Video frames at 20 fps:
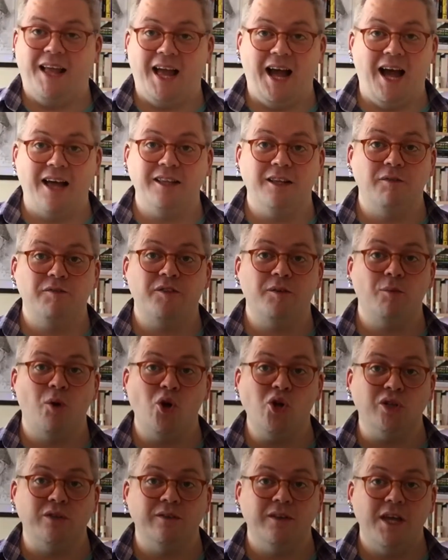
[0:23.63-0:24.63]
I love them
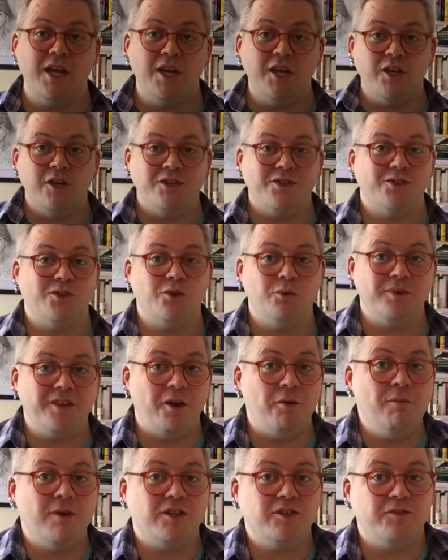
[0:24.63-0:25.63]
all. So
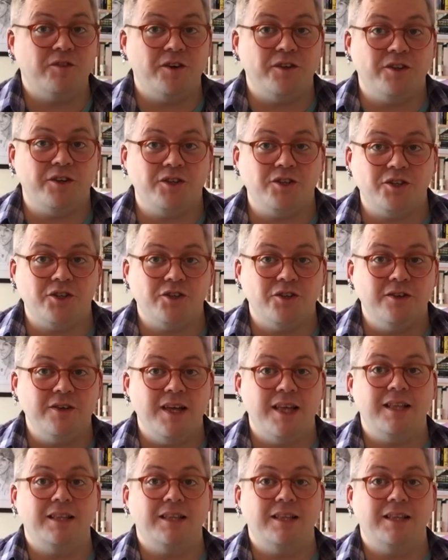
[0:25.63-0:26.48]
without much further ado,